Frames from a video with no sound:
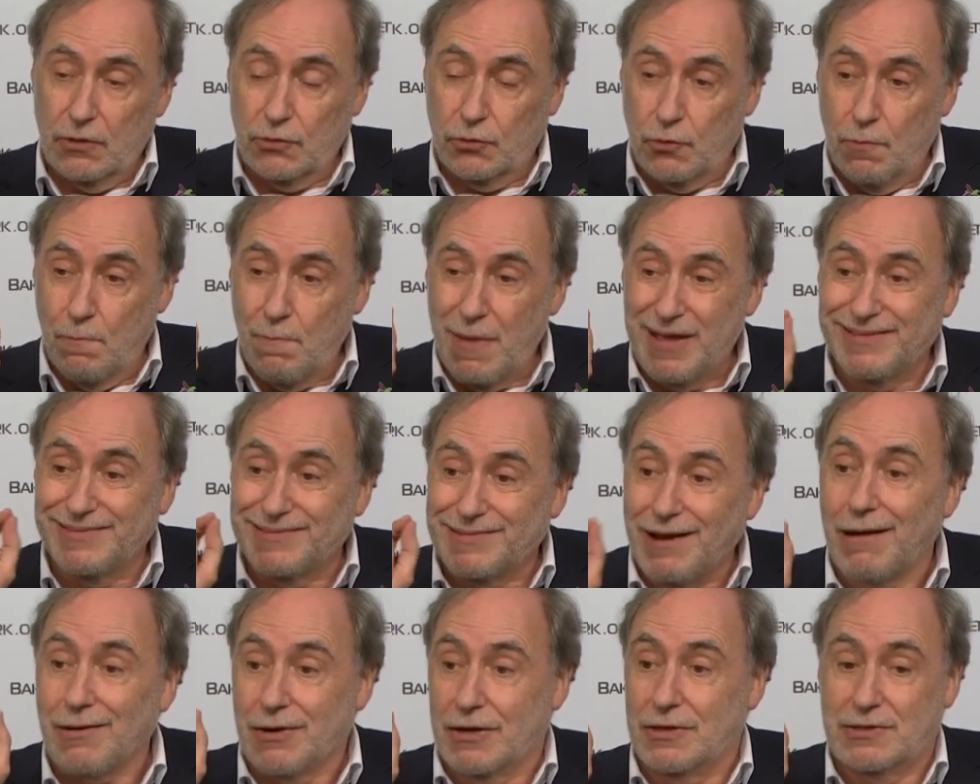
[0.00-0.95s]
the main
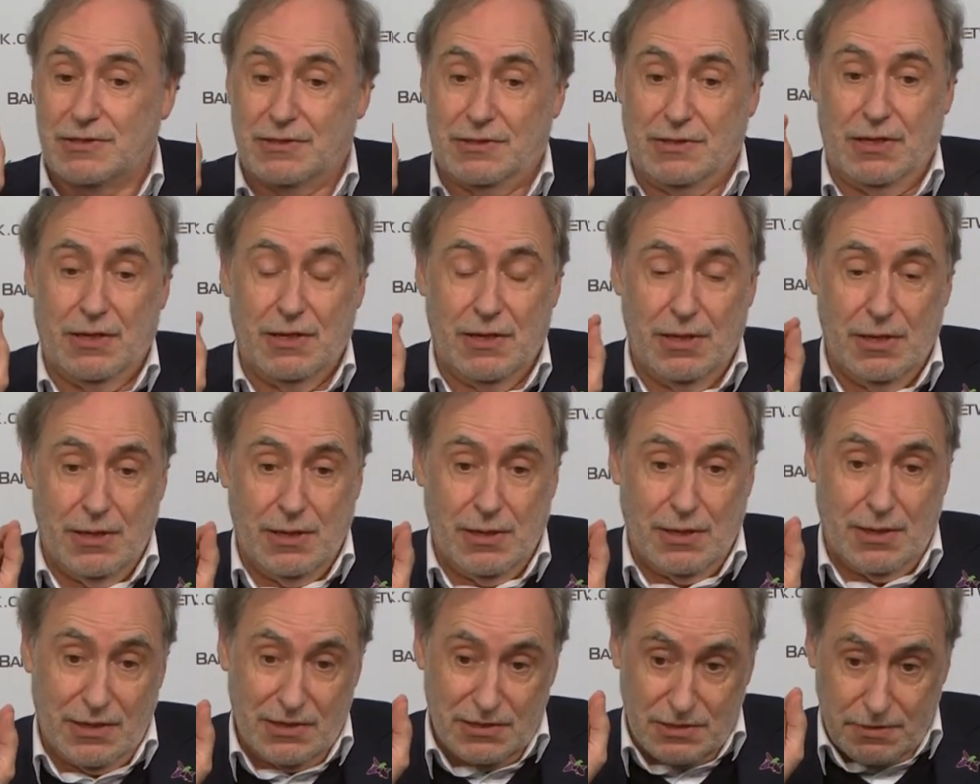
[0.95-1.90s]
target
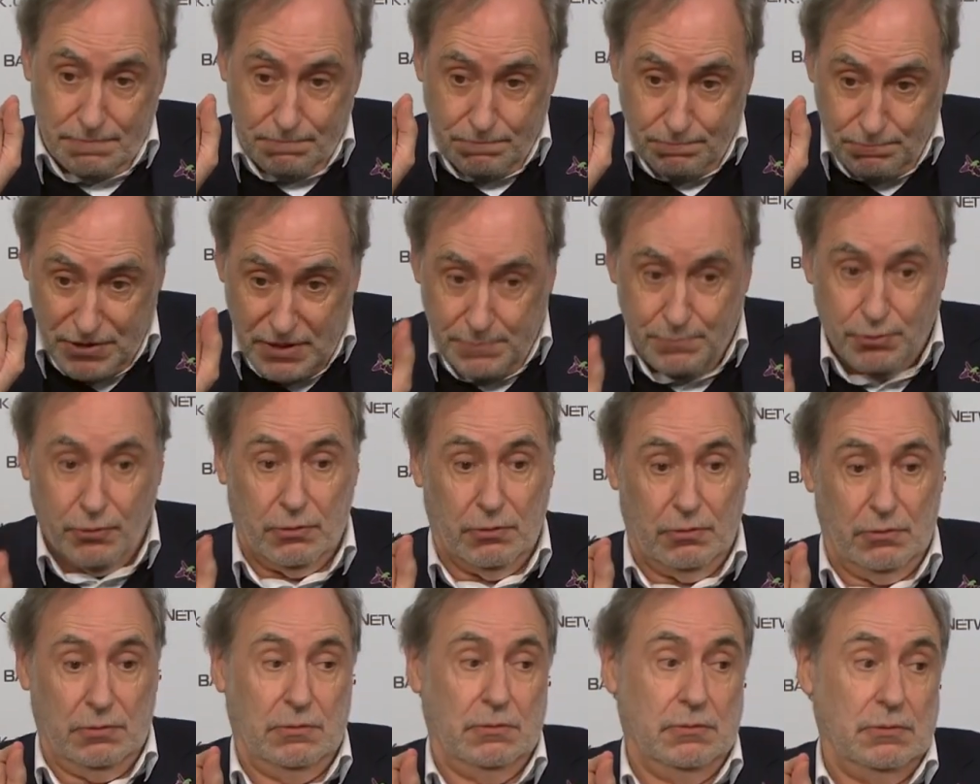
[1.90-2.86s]
is people,
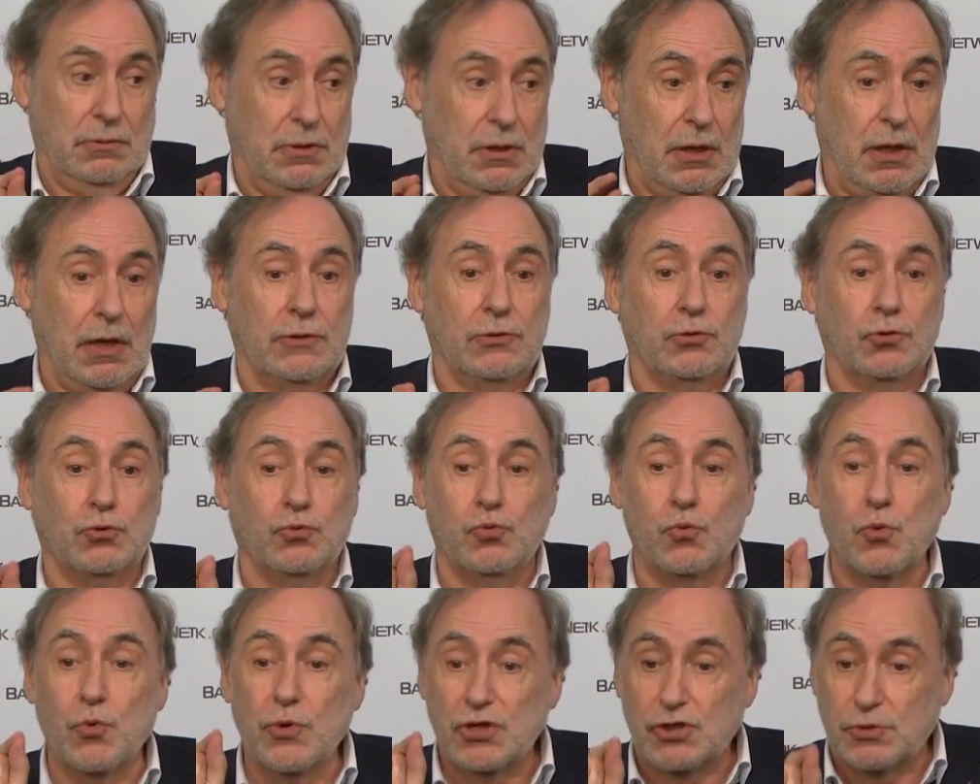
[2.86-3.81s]
and to
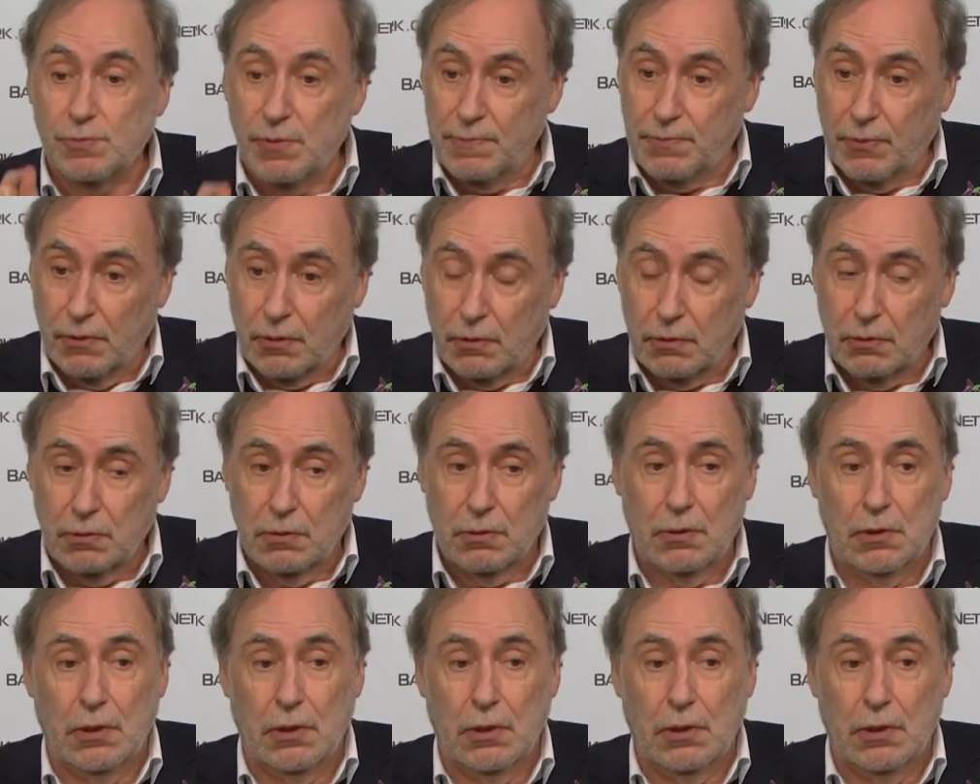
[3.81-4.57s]
reach people,